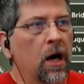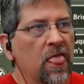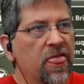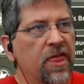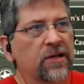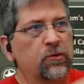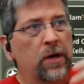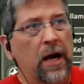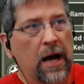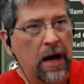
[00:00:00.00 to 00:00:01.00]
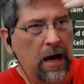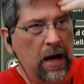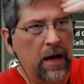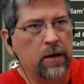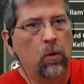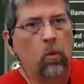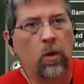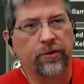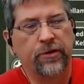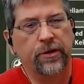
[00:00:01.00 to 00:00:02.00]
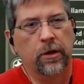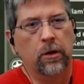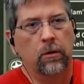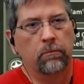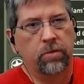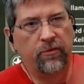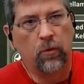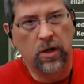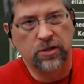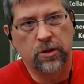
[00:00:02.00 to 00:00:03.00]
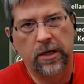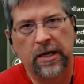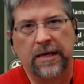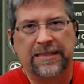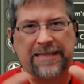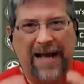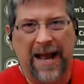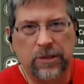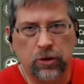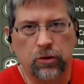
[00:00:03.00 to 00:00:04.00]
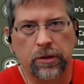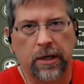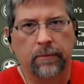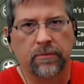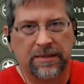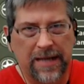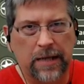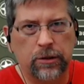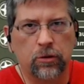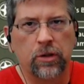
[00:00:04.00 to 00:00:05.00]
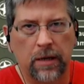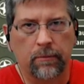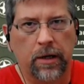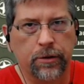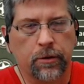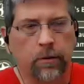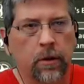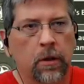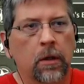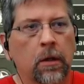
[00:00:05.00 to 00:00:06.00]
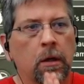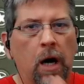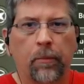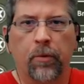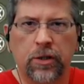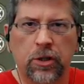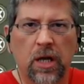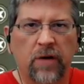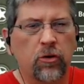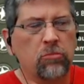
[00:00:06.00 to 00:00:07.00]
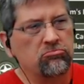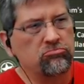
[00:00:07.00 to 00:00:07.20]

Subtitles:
that's what I want to know before I start a tactical game. Tactical game, mind you. Operation level,